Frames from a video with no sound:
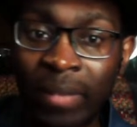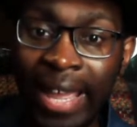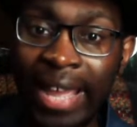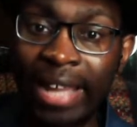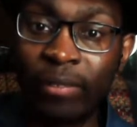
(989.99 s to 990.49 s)

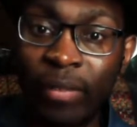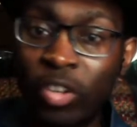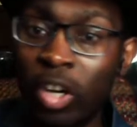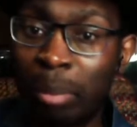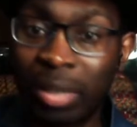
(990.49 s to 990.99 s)
And if
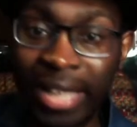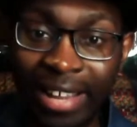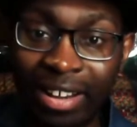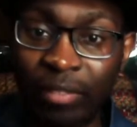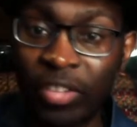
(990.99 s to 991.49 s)
you're a
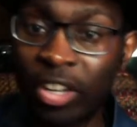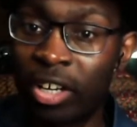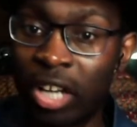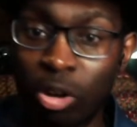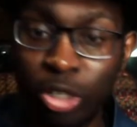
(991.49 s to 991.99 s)
player, if you're a
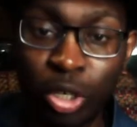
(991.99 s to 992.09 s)
coach,